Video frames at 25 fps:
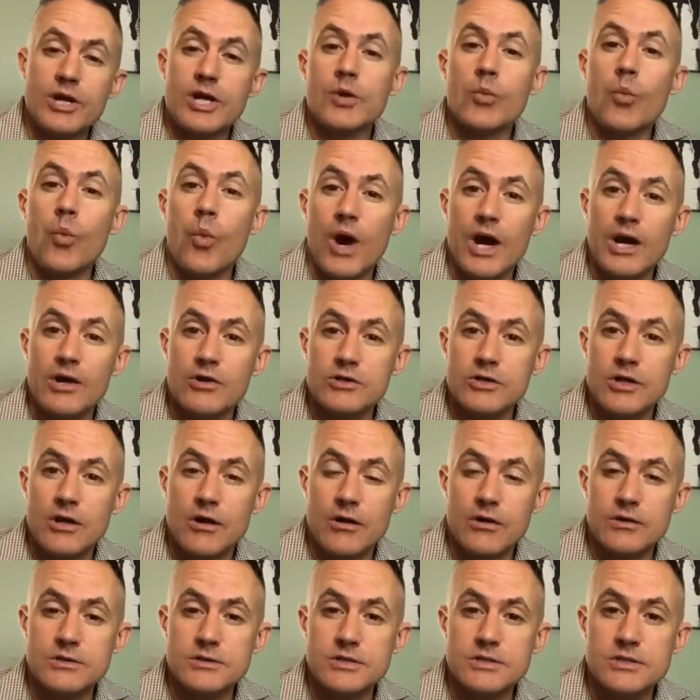wild
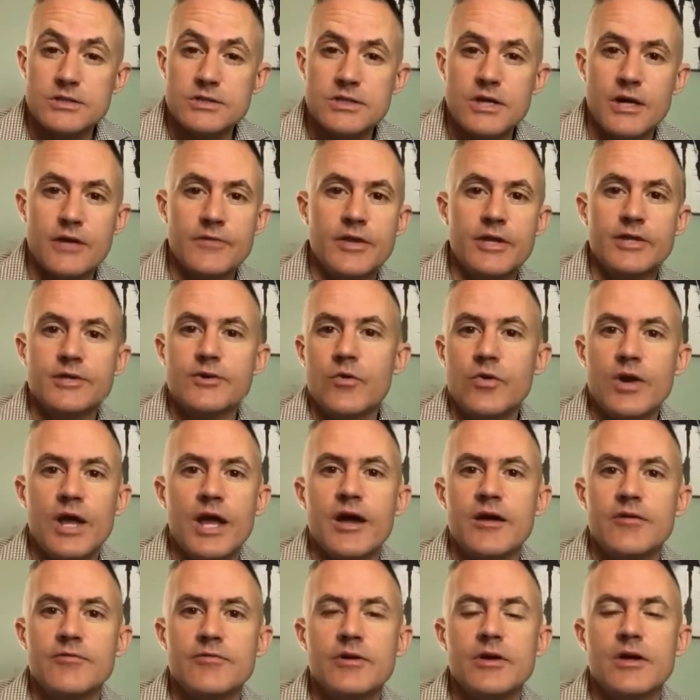cards instead that don't
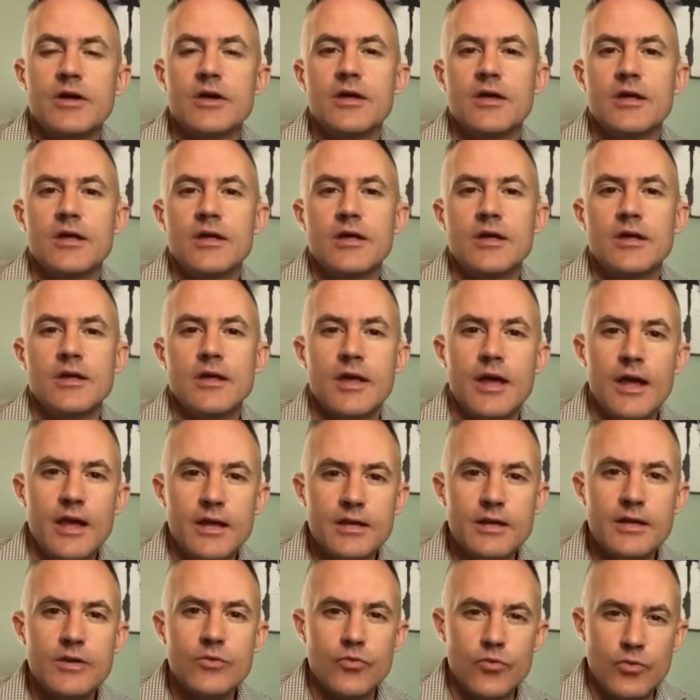have
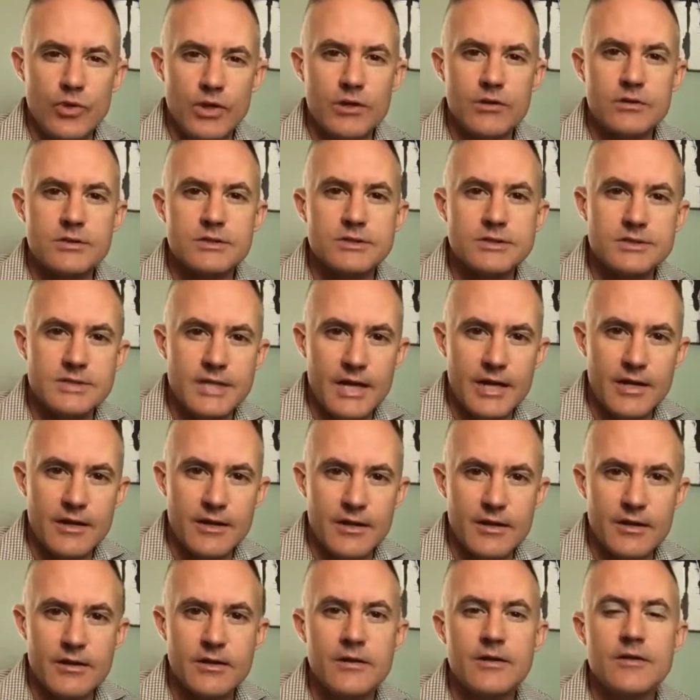any real
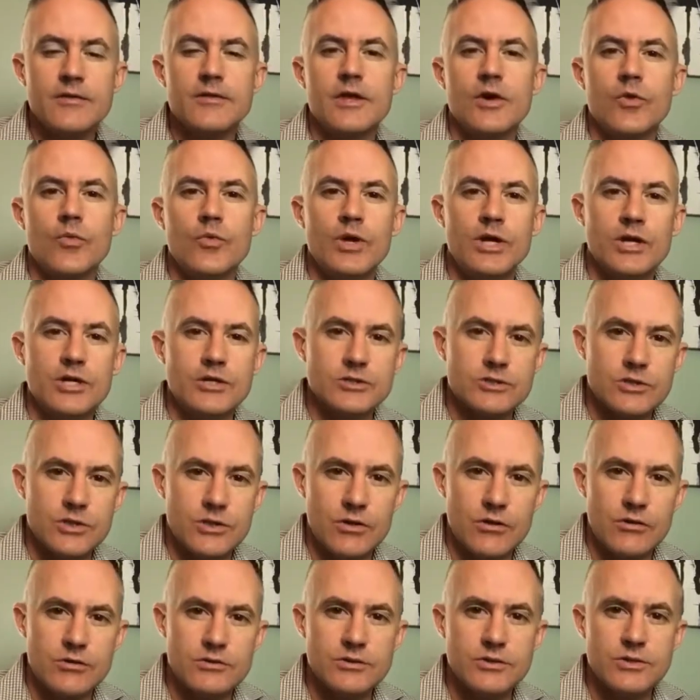data that we can
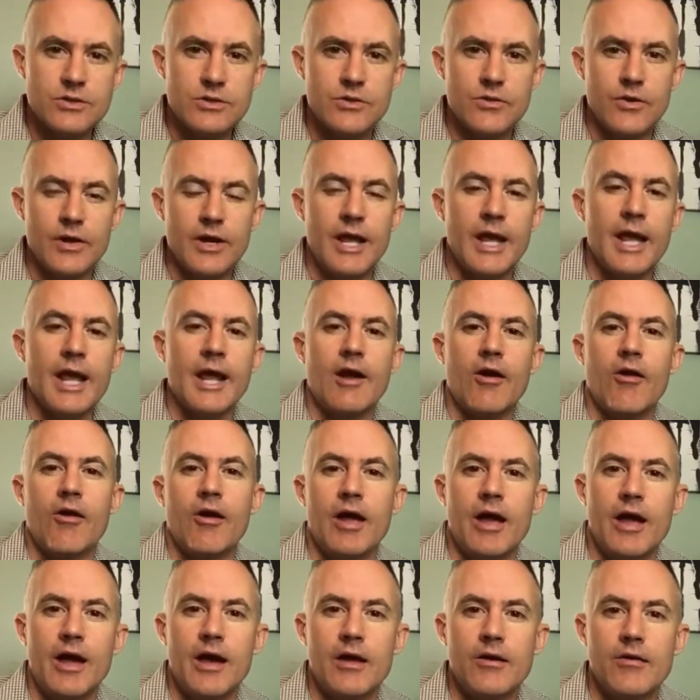turn to and hang our
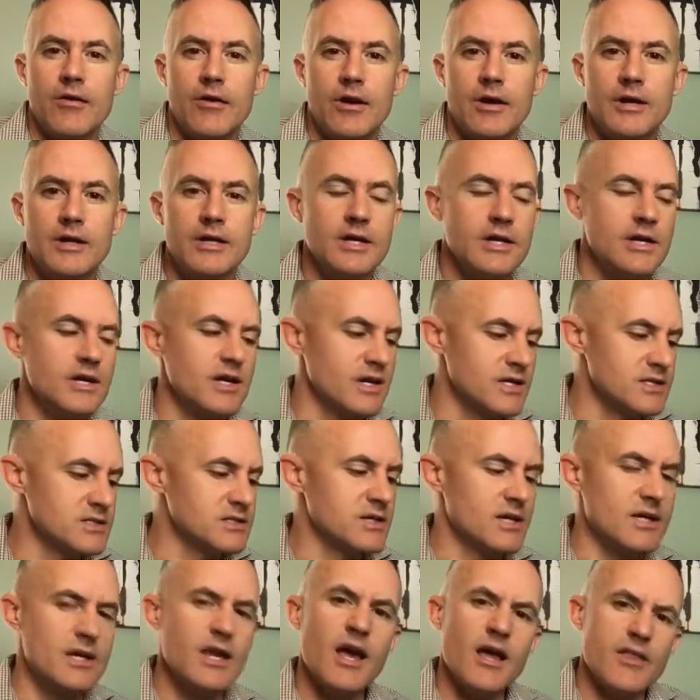hat on and say,
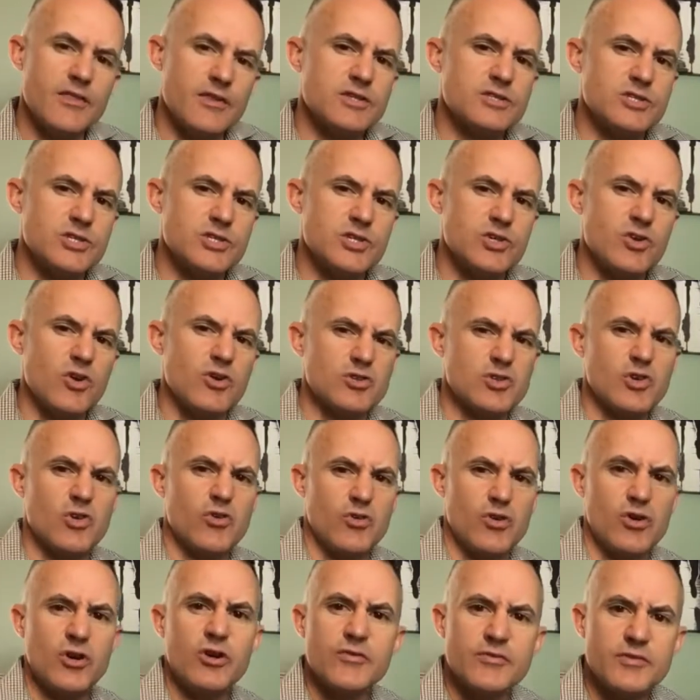yeah, this is an
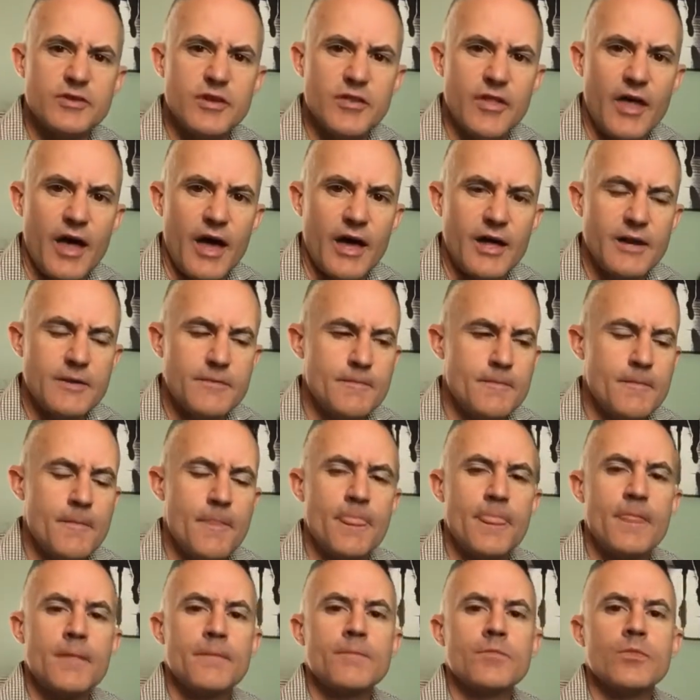alternative to that.
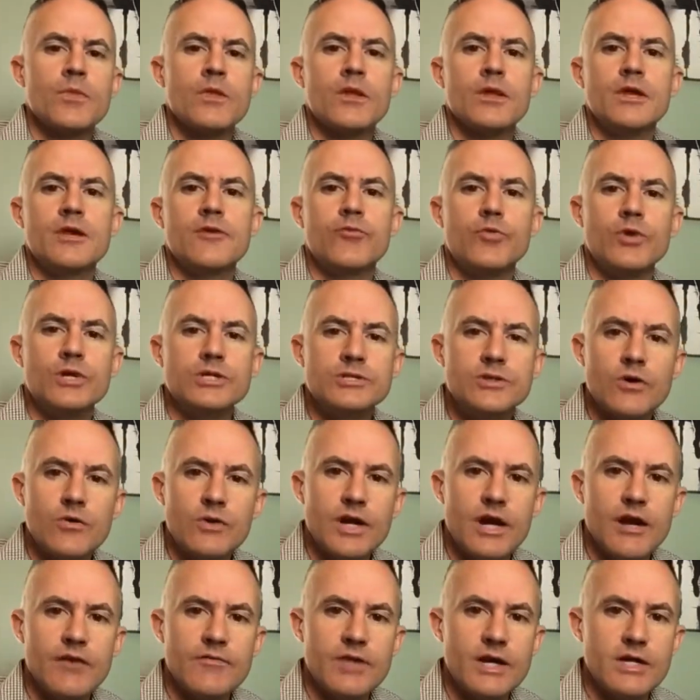If we don't
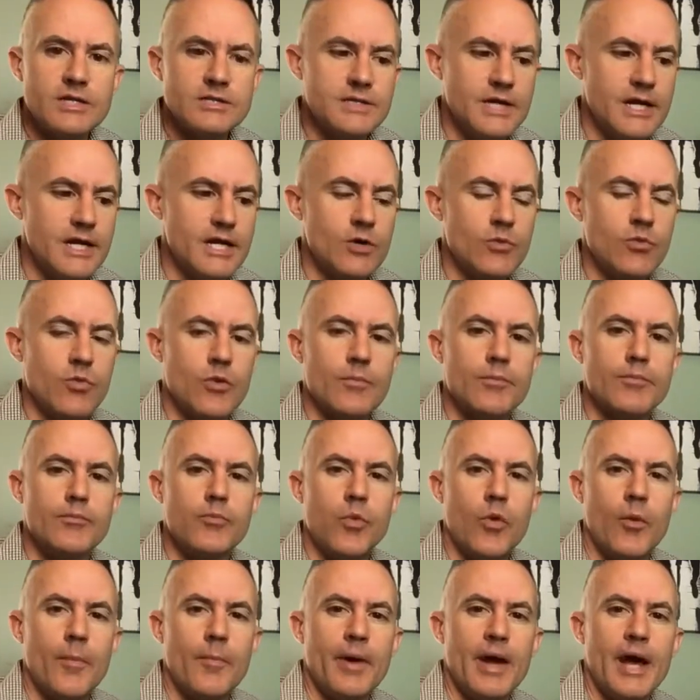have that data,
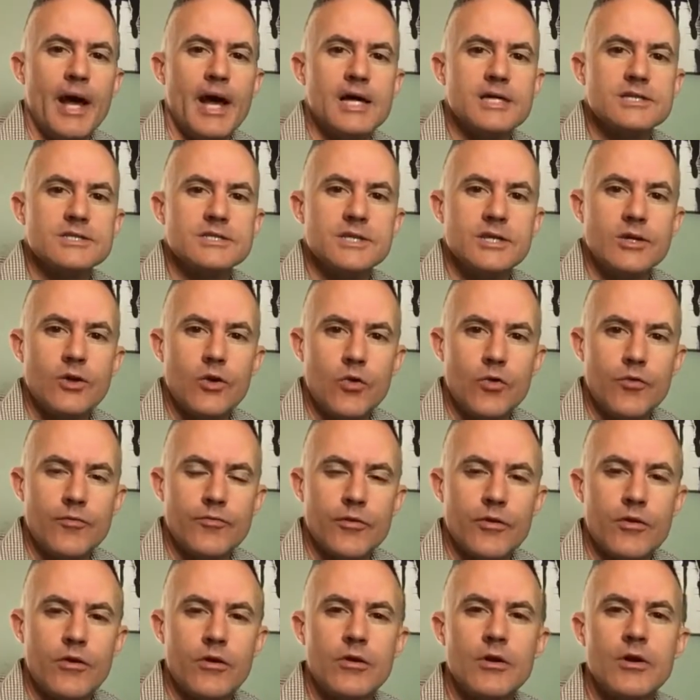we're passing
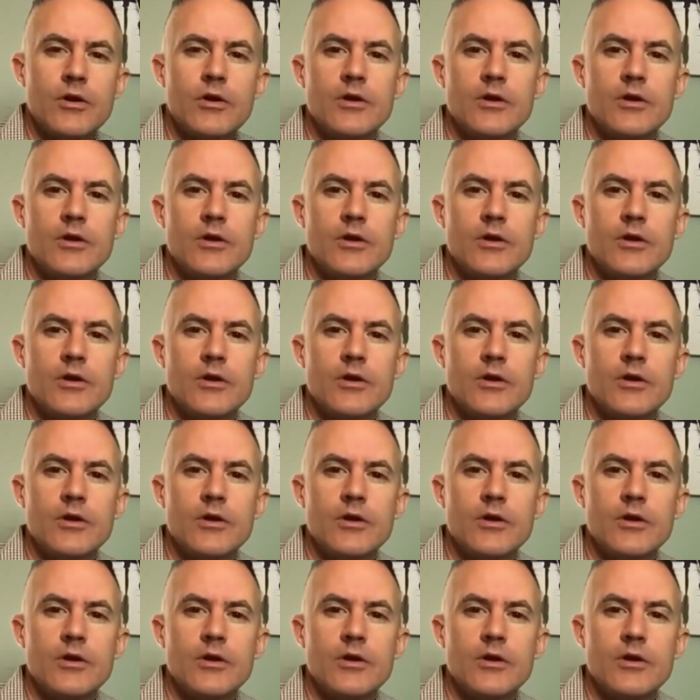over